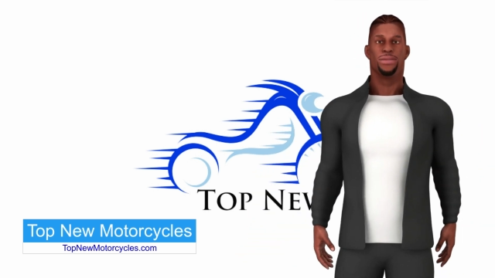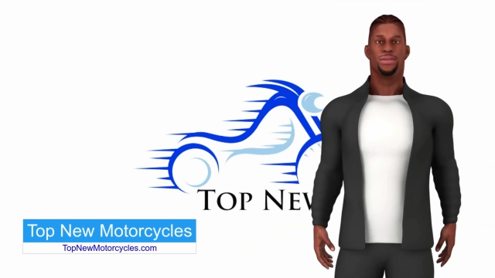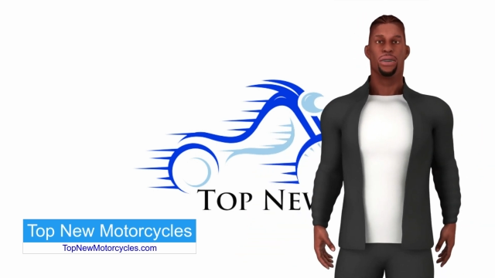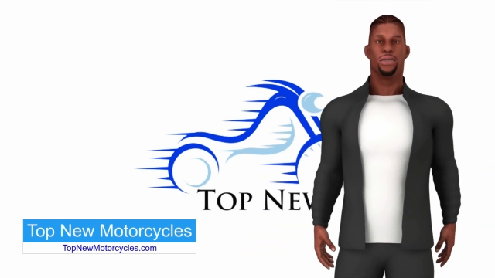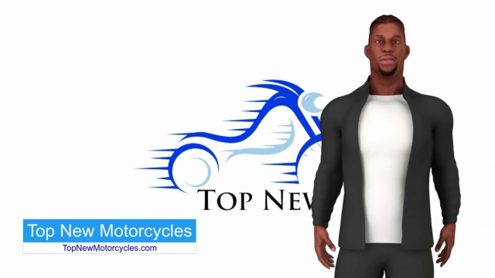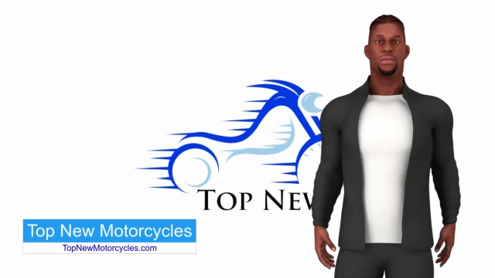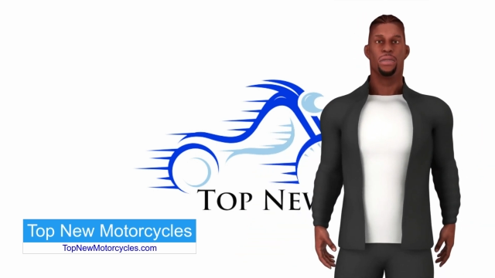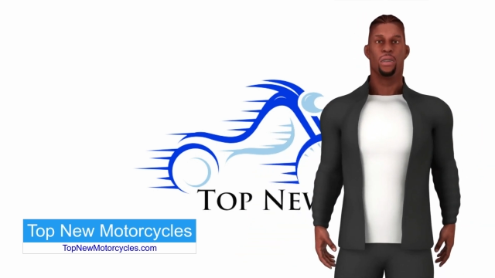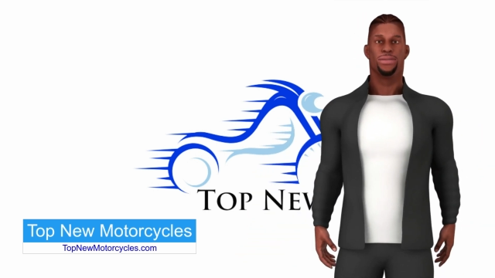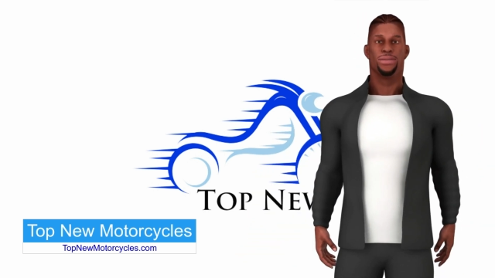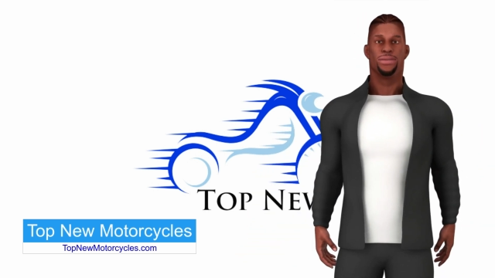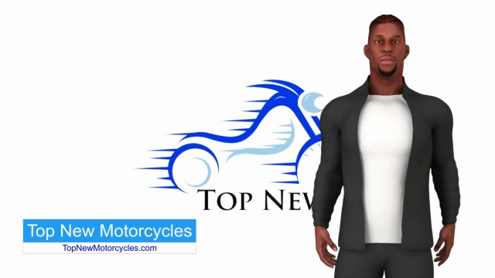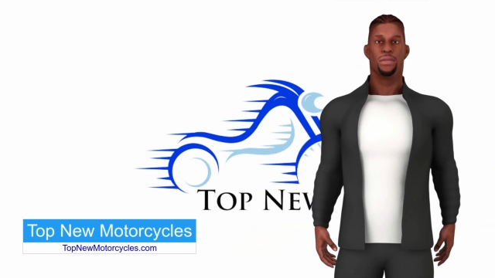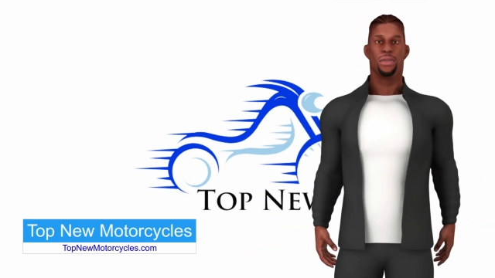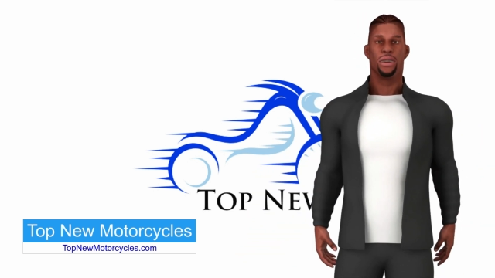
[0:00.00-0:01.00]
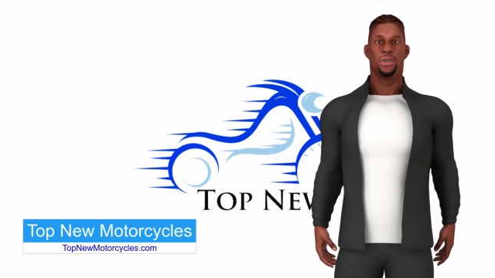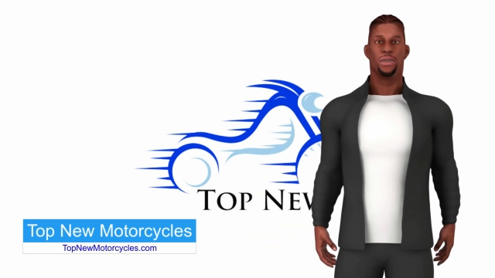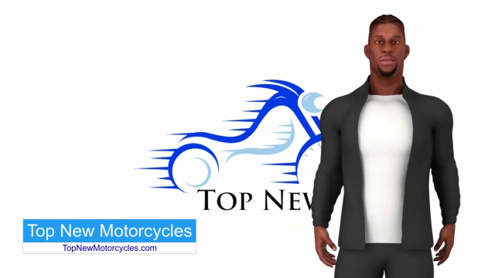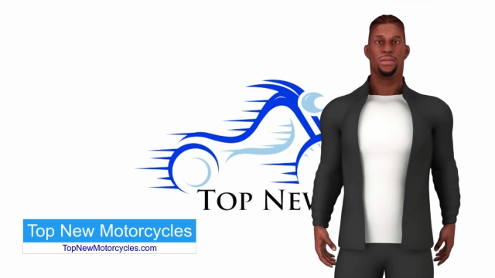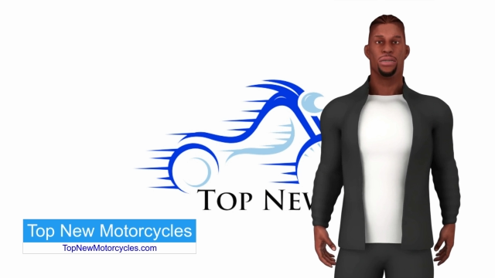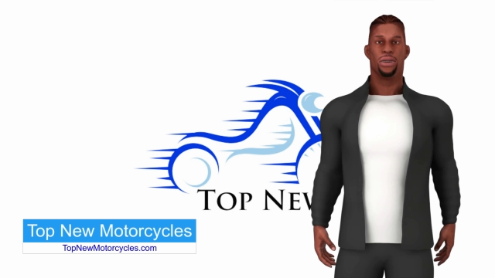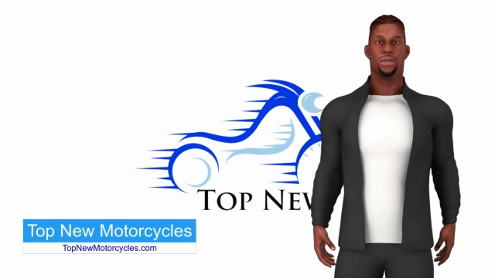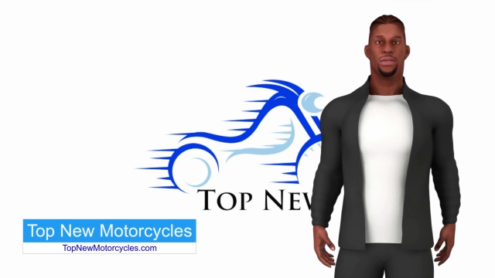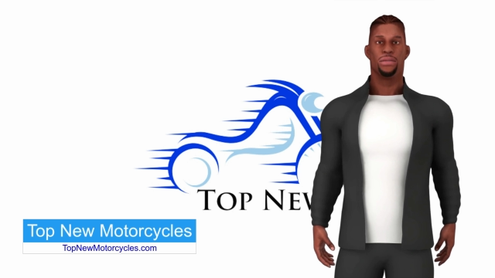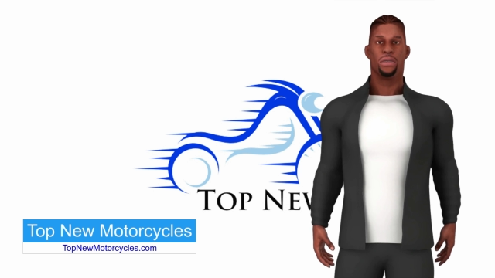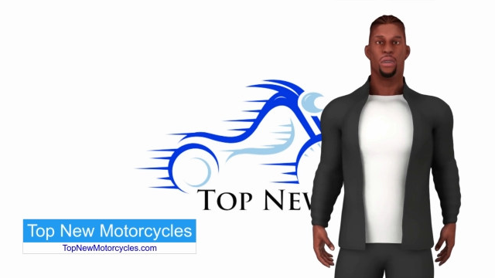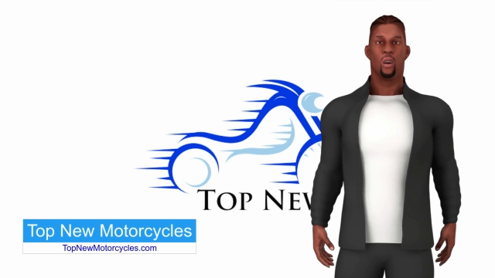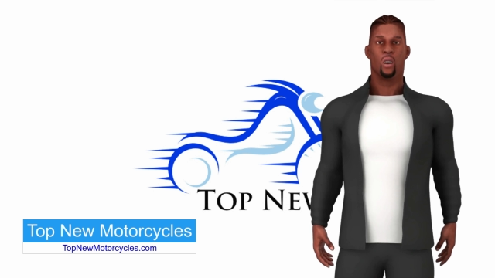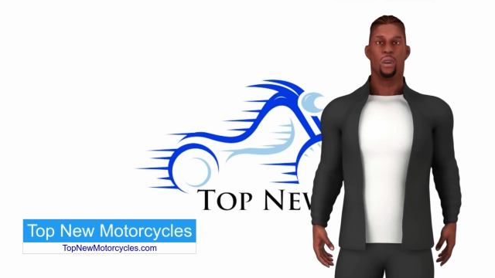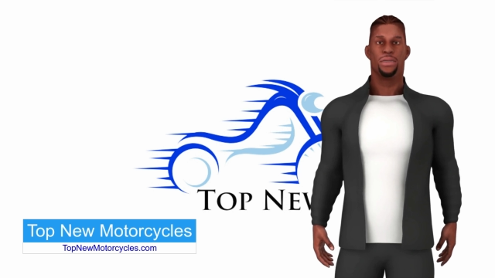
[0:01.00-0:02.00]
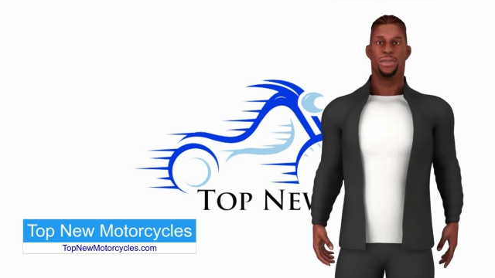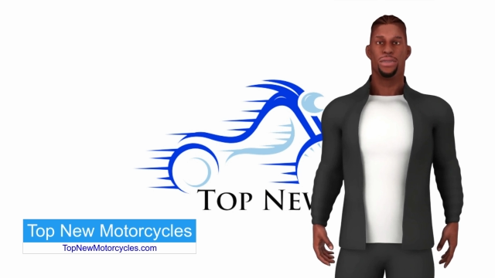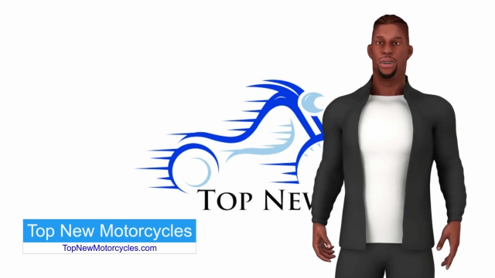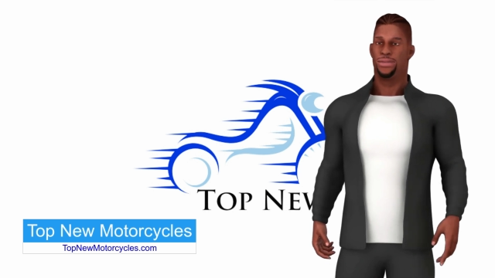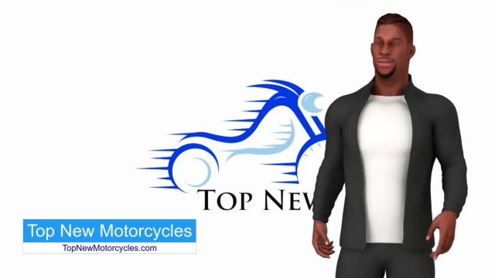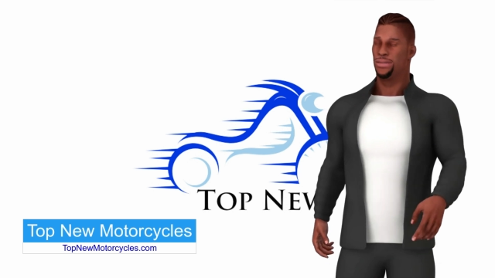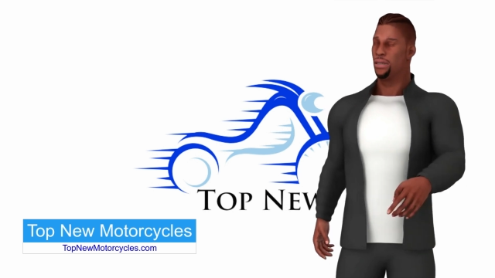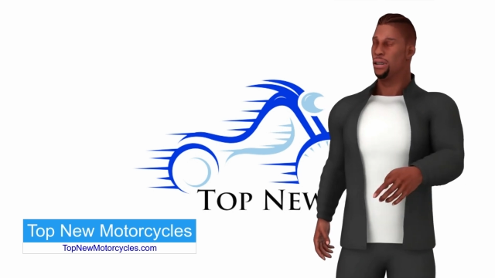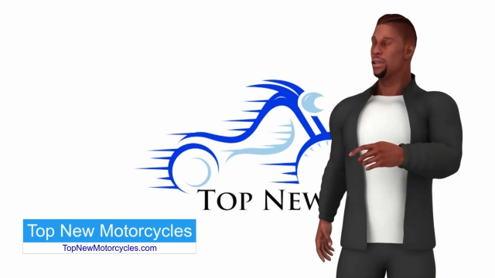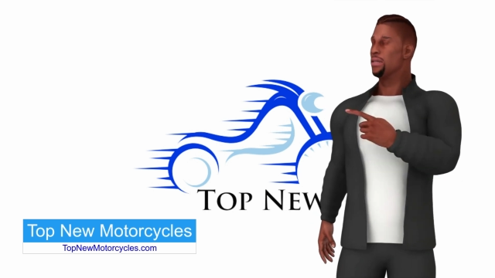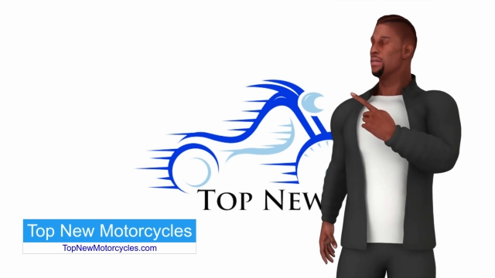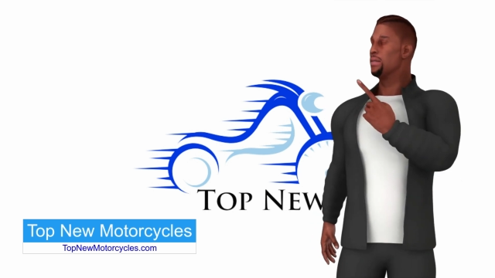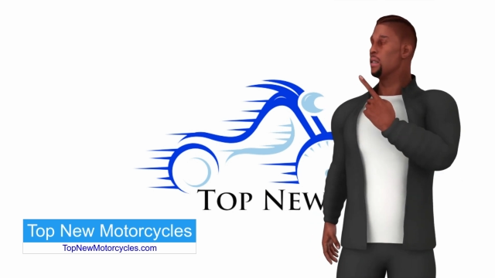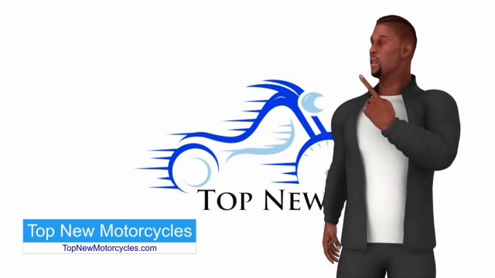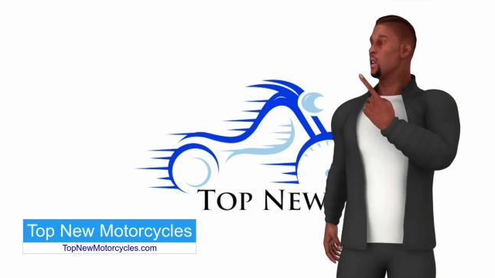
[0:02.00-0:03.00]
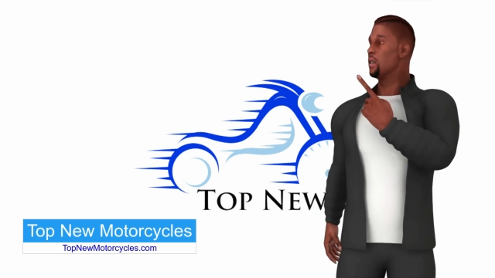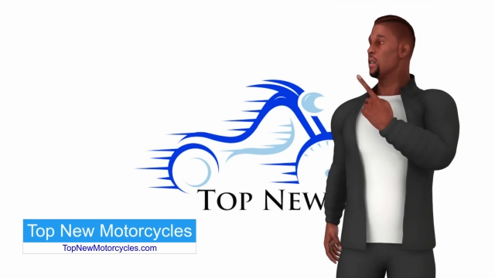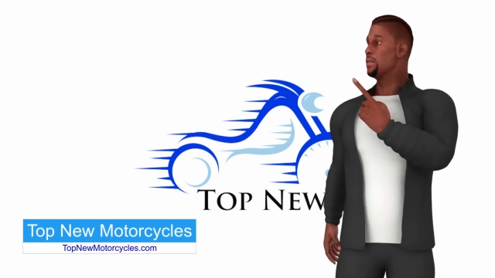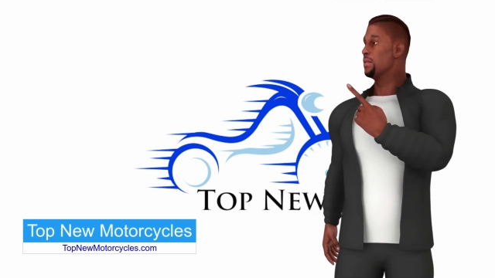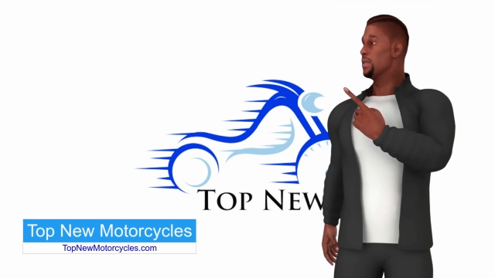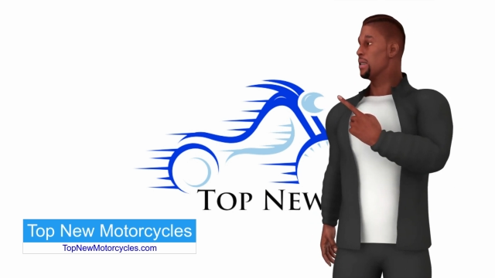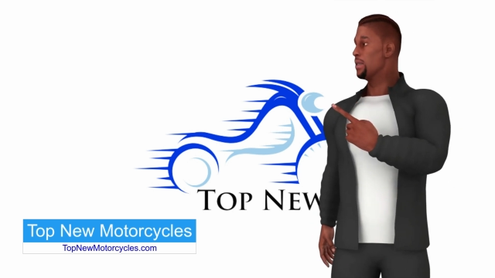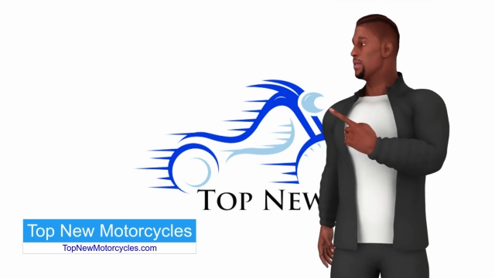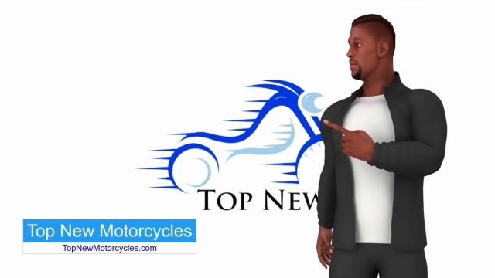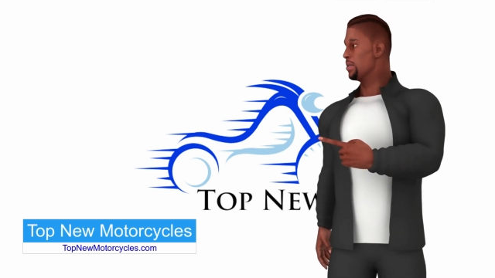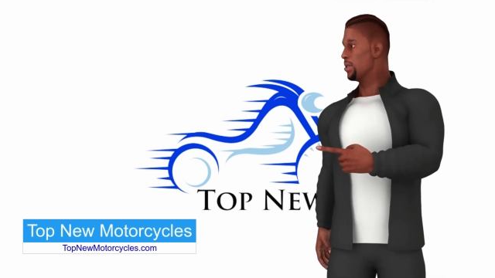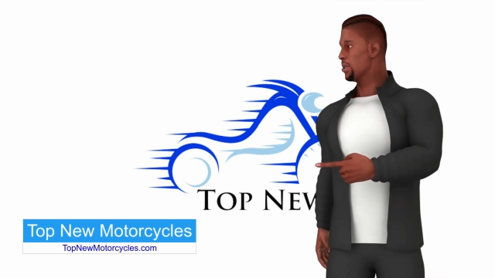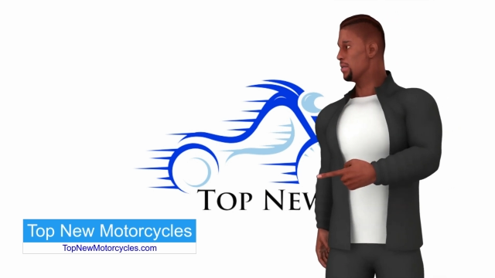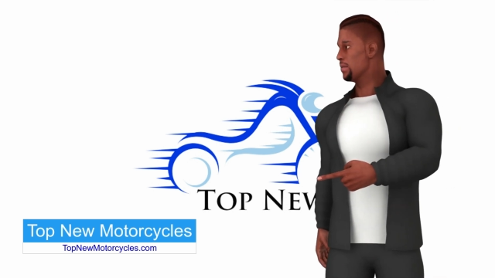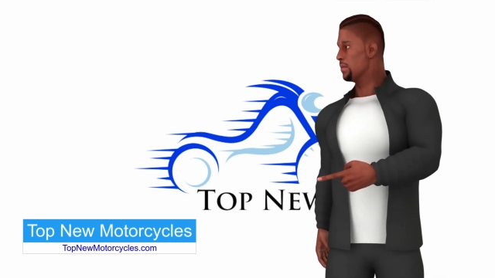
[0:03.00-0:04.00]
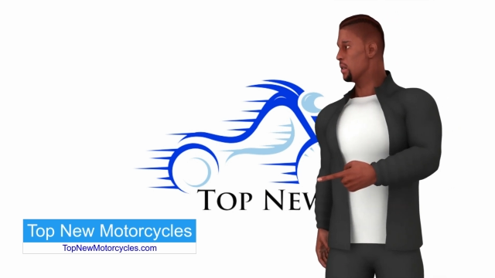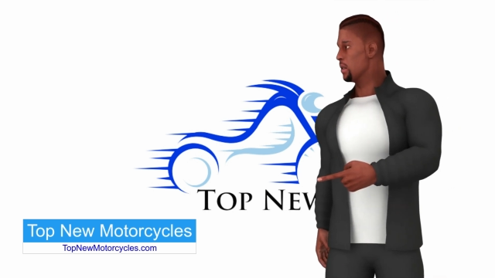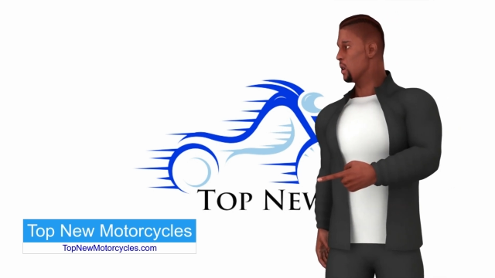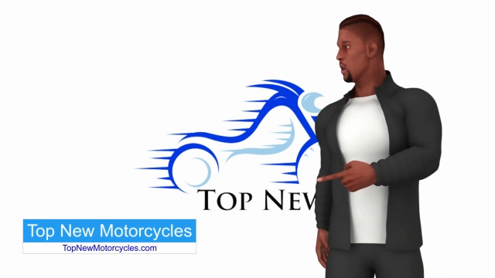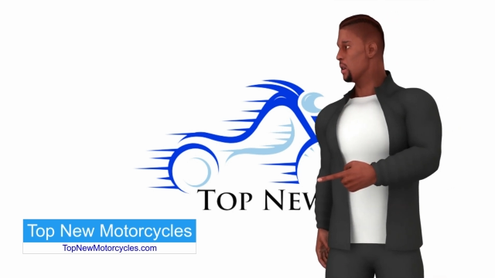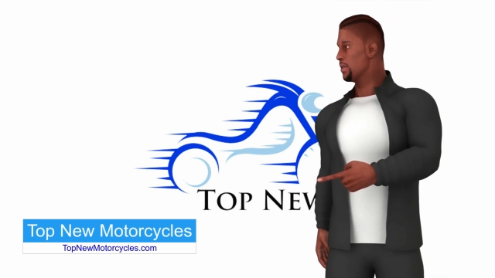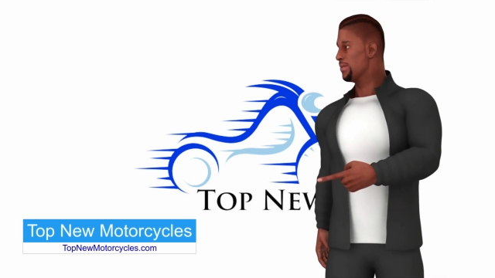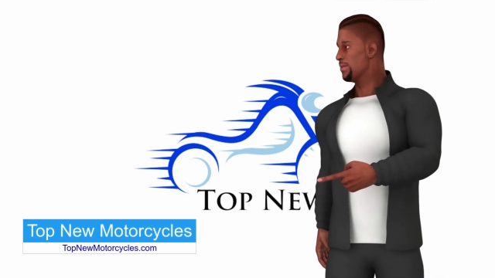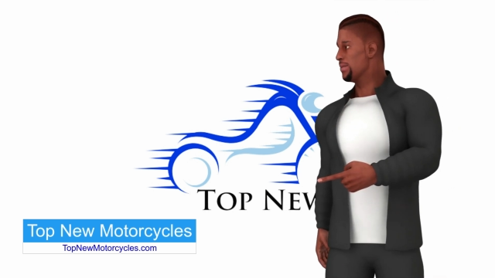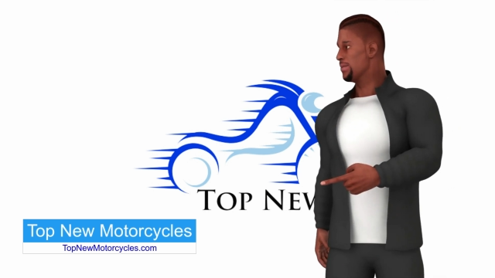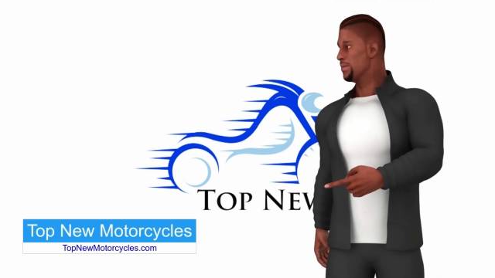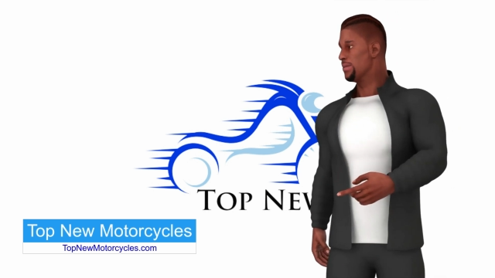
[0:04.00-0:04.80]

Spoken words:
However, if you're going down a busy street, it's best to slow down as much as possible.